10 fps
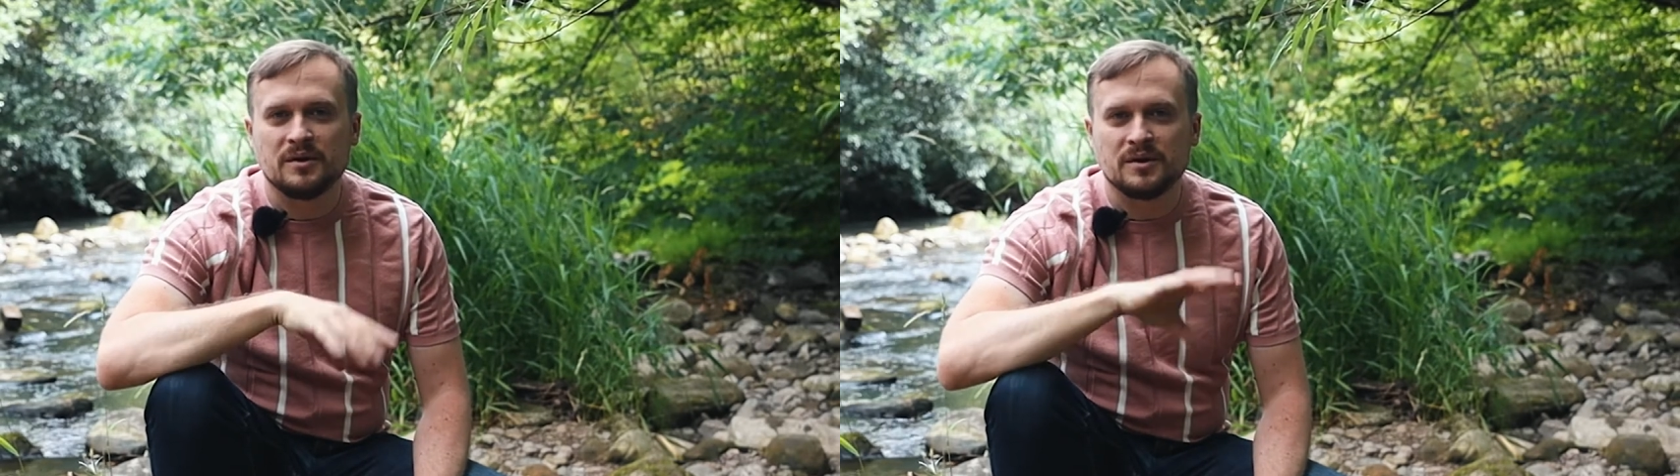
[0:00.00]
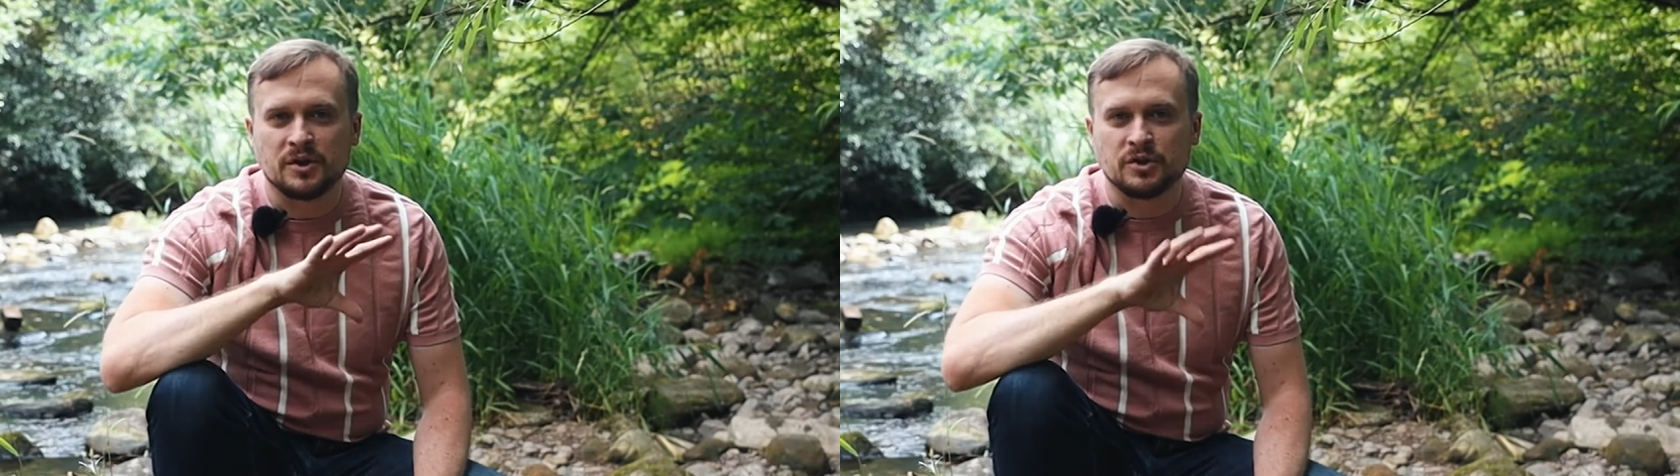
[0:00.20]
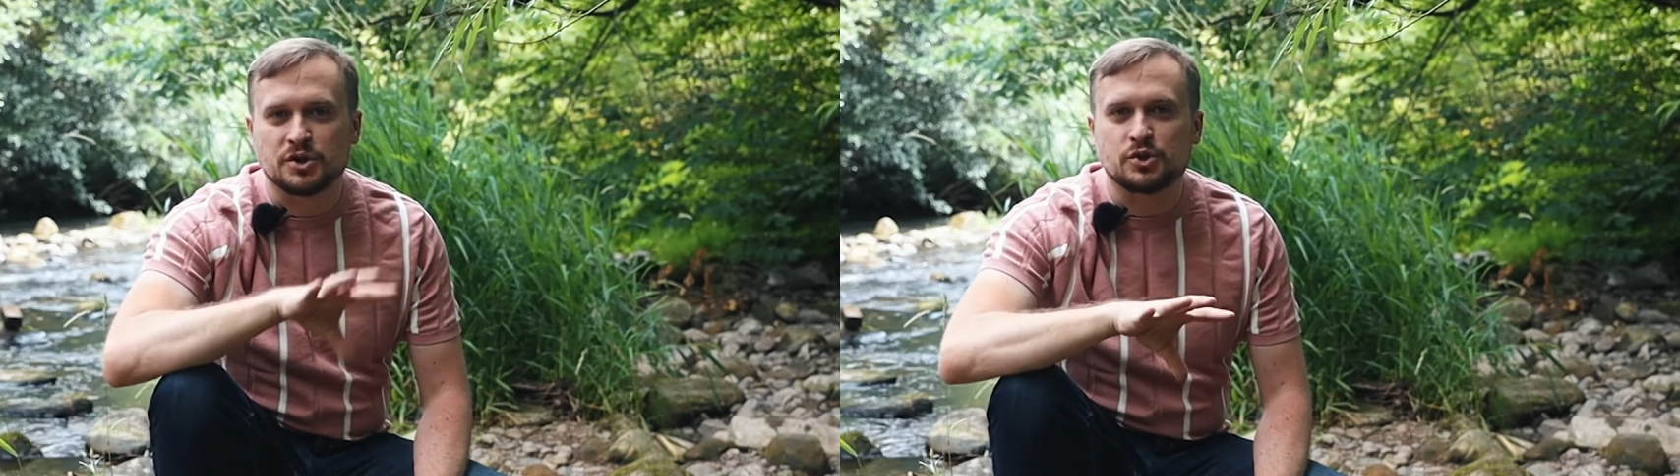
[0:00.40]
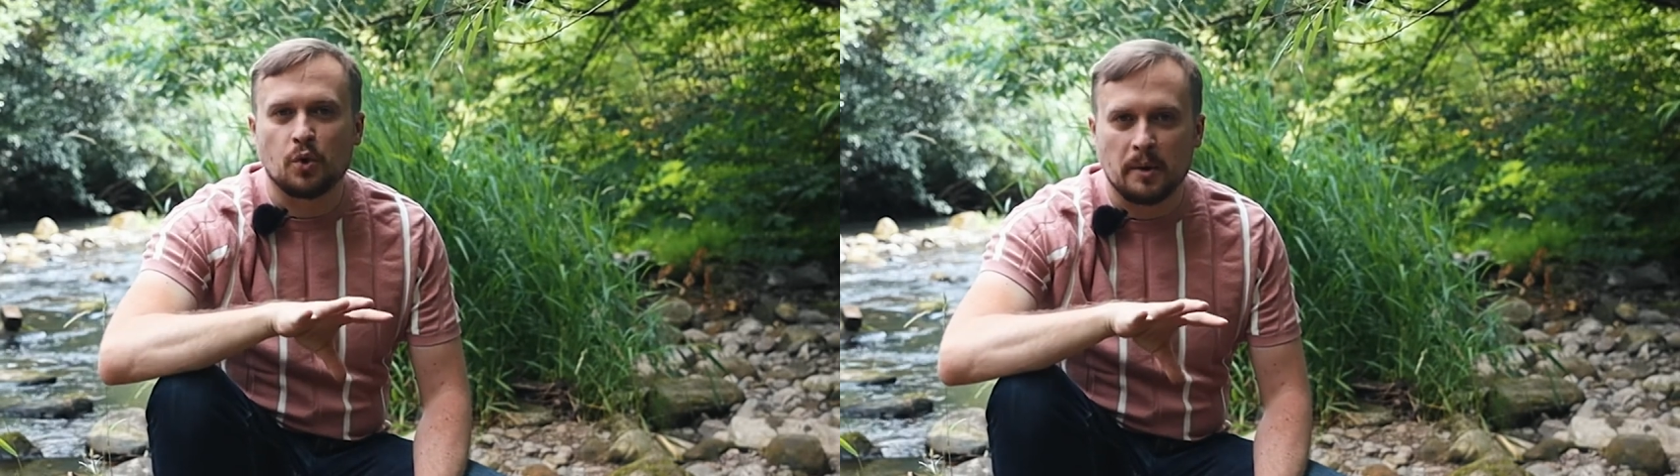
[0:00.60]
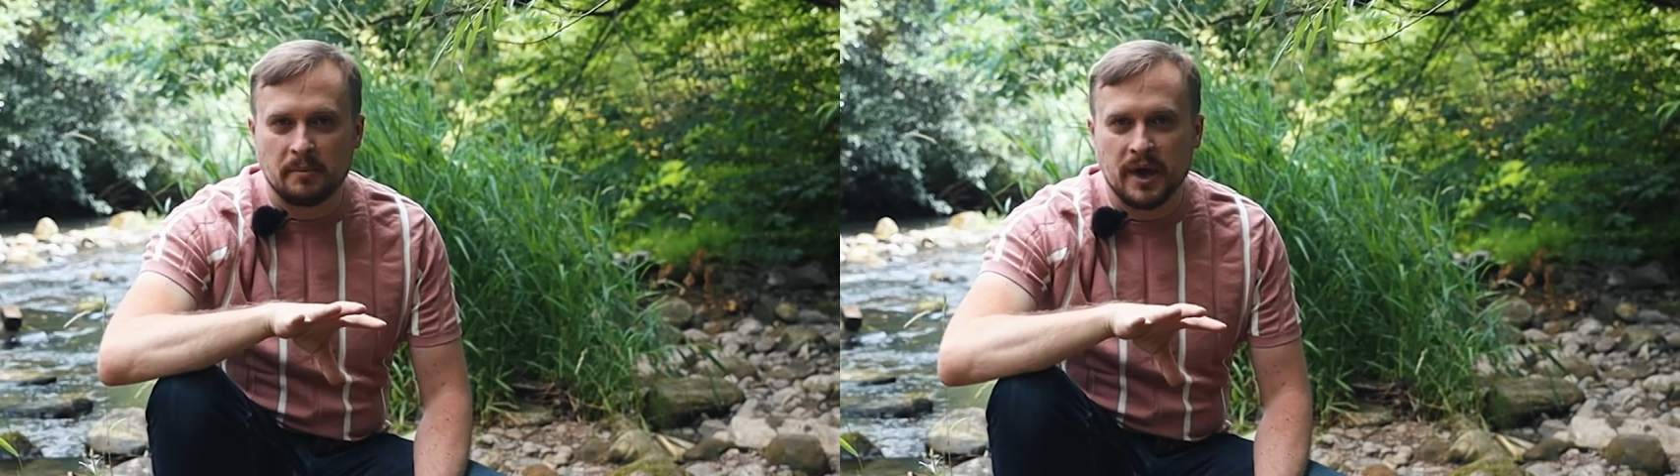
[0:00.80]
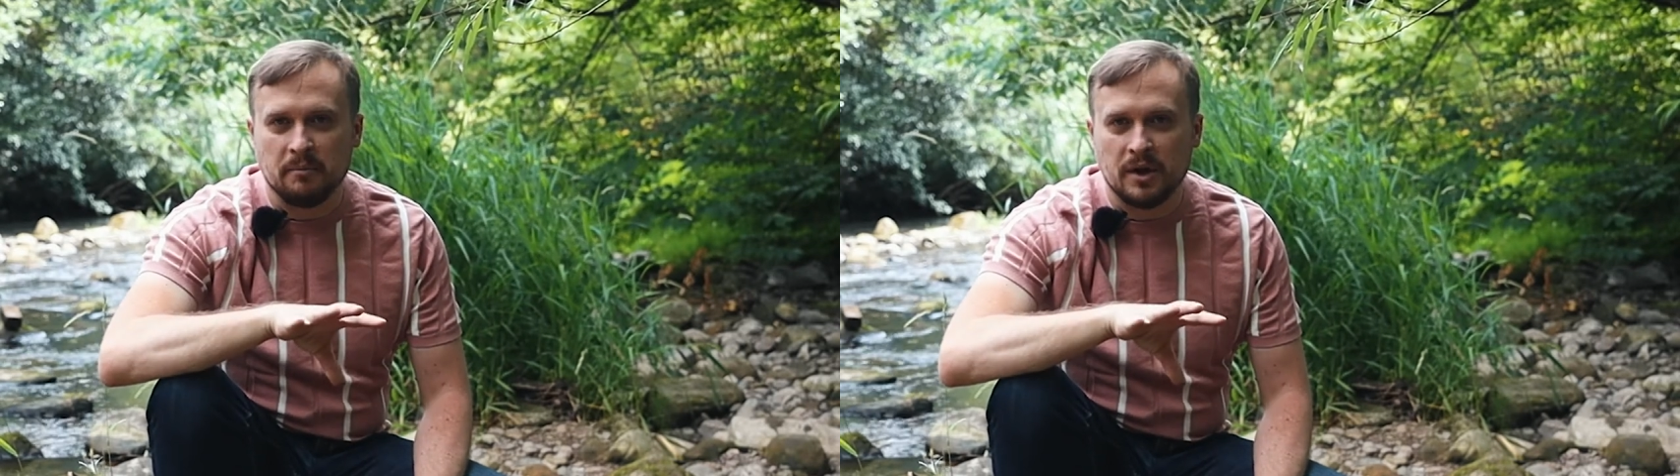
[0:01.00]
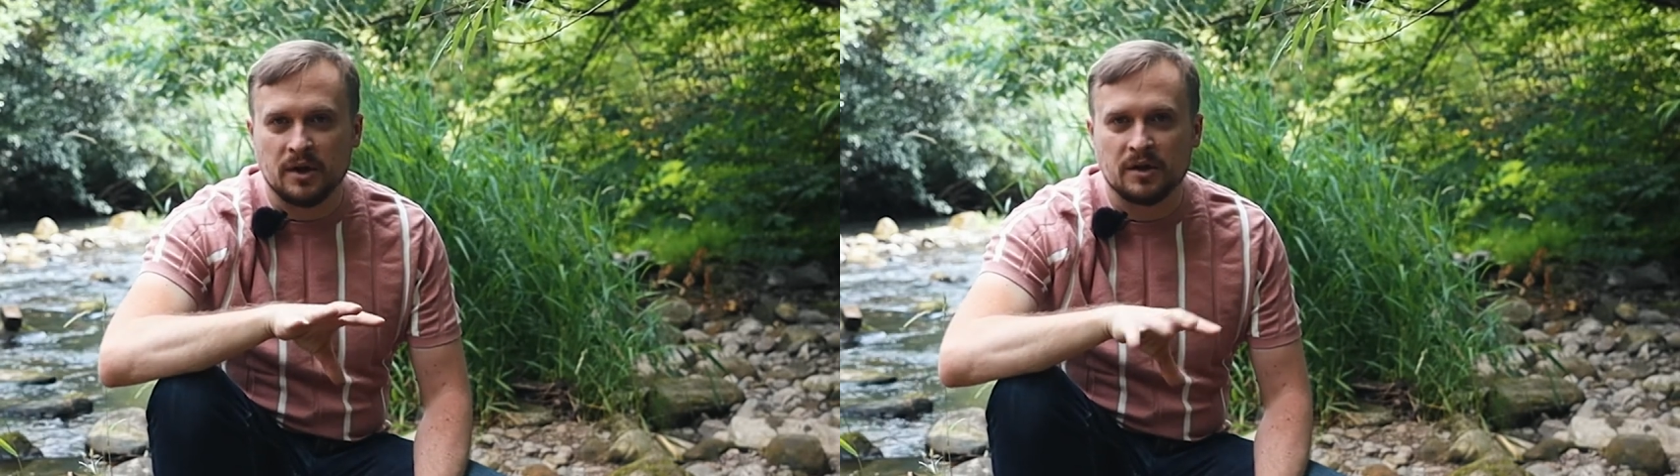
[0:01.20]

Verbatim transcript: the, the storm came in,